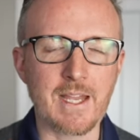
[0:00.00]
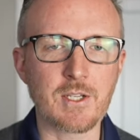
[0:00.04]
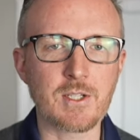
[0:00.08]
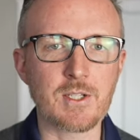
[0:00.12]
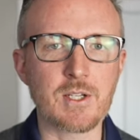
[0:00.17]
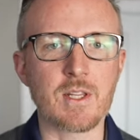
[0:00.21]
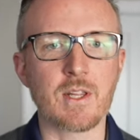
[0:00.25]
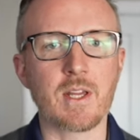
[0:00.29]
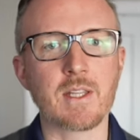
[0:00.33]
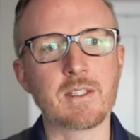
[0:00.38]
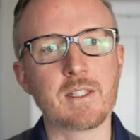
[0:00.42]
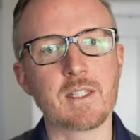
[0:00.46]

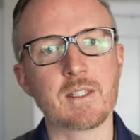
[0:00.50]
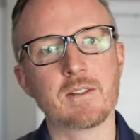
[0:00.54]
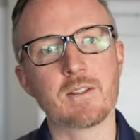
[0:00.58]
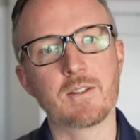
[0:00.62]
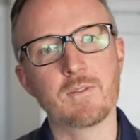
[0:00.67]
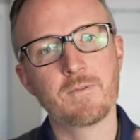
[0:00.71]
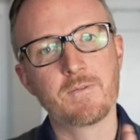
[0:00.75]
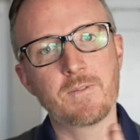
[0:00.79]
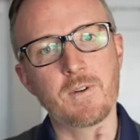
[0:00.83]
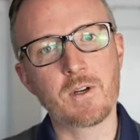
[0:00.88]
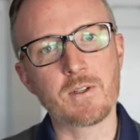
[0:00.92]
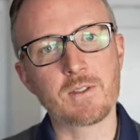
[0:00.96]
year than I did
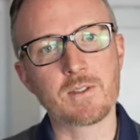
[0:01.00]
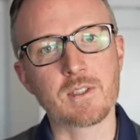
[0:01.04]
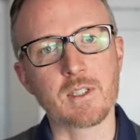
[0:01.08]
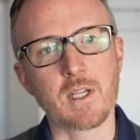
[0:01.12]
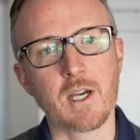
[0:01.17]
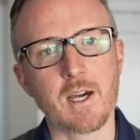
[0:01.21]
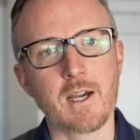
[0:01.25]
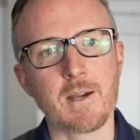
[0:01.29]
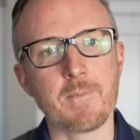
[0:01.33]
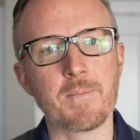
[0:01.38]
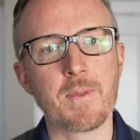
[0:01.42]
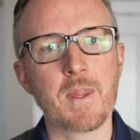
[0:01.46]
the first
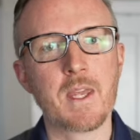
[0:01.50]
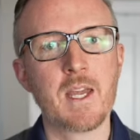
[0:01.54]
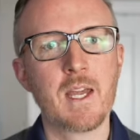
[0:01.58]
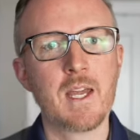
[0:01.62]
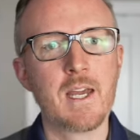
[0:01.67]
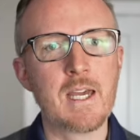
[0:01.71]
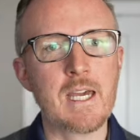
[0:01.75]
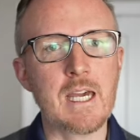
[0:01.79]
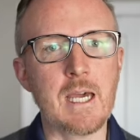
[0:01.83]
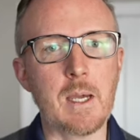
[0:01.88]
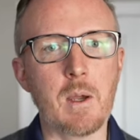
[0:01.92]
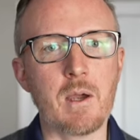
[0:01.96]
time.
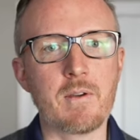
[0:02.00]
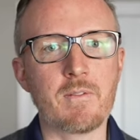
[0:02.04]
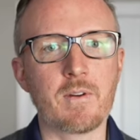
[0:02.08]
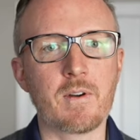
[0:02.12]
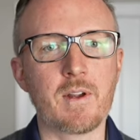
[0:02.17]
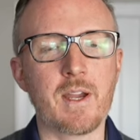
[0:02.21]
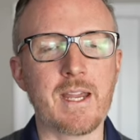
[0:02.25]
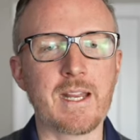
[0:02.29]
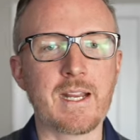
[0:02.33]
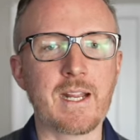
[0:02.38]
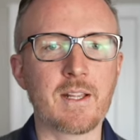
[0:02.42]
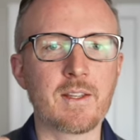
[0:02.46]

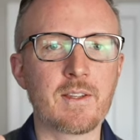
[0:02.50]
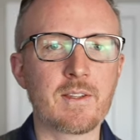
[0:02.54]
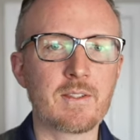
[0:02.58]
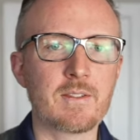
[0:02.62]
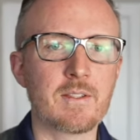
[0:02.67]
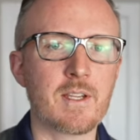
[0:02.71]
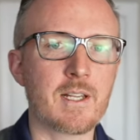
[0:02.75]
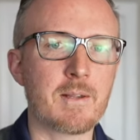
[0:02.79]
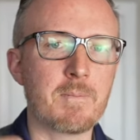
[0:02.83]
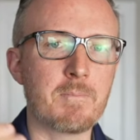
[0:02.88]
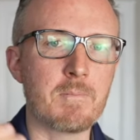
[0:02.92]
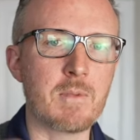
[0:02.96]
However, I got
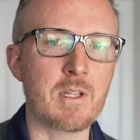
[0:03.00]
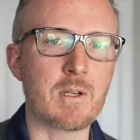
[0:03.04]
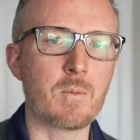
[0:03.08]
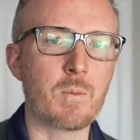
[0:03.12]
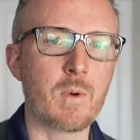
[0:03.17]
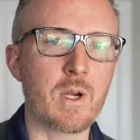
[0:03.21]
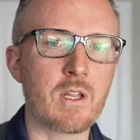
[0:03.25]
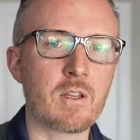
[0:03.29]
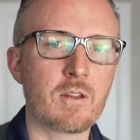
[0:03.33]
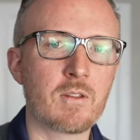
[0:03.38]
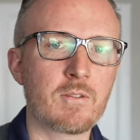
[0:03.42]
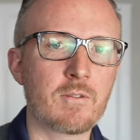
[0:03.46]
sick
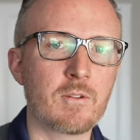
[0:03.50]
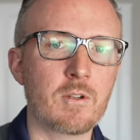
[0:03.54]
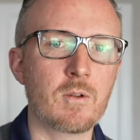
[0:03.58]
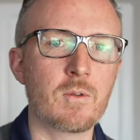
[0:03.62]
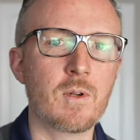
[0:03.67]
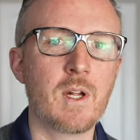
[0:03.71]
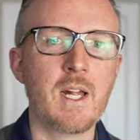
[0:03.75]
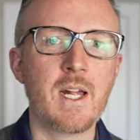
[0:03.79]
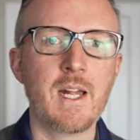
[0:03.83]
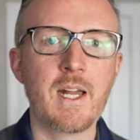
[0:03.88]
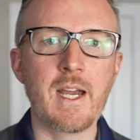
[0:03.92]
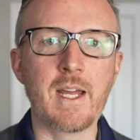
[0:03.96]
midway
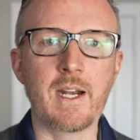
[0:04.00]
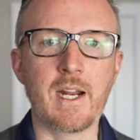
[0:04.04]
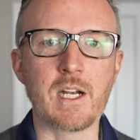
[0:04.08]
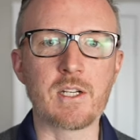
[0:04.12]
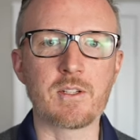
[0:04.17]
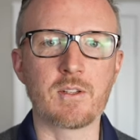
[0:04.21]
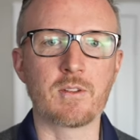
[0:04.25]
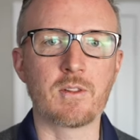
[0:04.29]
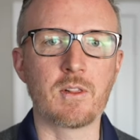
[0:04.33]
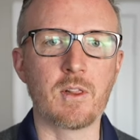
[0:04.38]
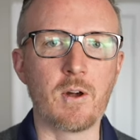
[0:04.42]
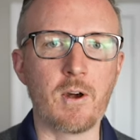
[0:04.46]
through and I
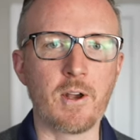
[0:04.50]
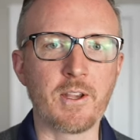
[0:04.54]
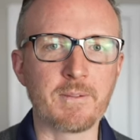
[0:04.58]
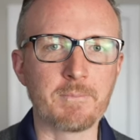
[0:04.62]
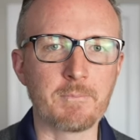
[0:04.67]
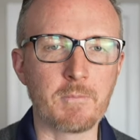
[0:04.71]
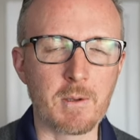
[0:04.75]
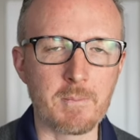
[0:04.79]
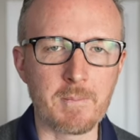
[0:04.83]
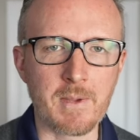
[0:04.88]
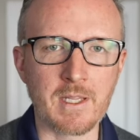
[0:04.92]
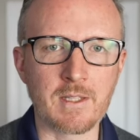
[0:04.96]
just lost
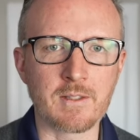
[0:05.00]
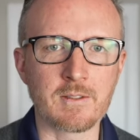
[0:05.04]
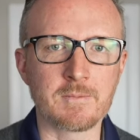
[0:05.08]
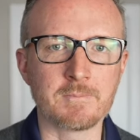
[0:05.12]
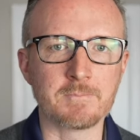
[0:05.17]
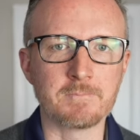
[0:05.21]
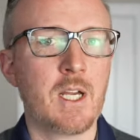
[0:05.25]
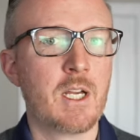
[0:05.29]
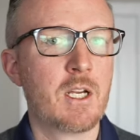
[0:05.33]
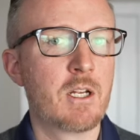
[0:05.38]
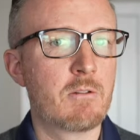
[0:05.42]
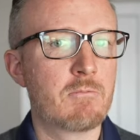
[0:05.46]

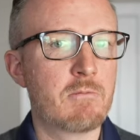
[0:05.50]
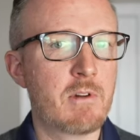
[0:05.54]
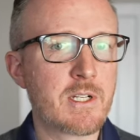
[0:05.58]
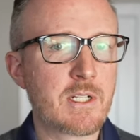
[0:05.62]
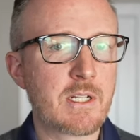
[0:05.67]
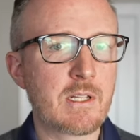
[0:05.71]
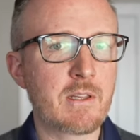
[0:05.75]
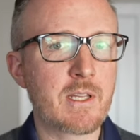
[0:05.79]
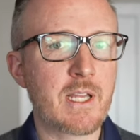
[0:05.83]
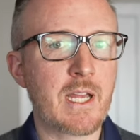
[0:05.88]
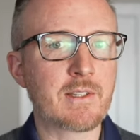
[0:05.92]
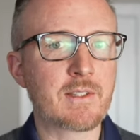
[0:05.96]
momentum.
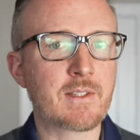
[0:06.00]
Originally, I